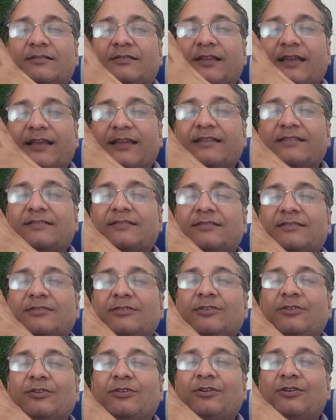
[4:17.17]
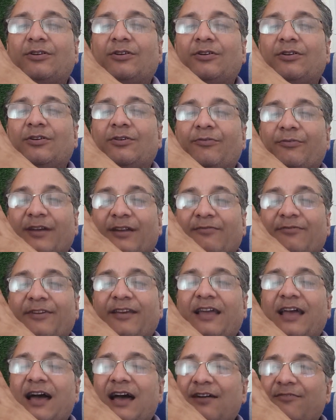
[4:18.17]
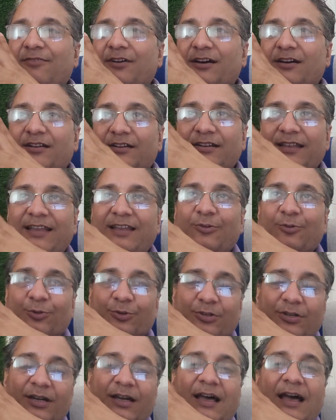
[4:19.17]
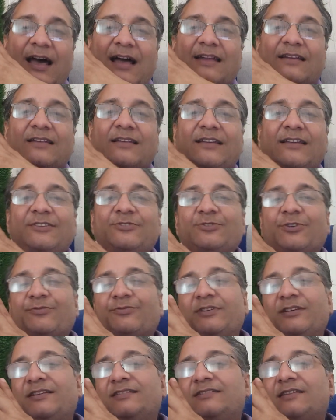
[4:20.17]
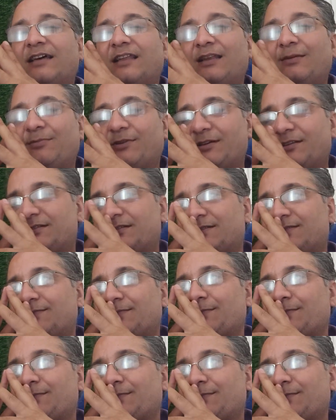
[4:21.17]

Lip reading: things when we have a relook at each of these elements.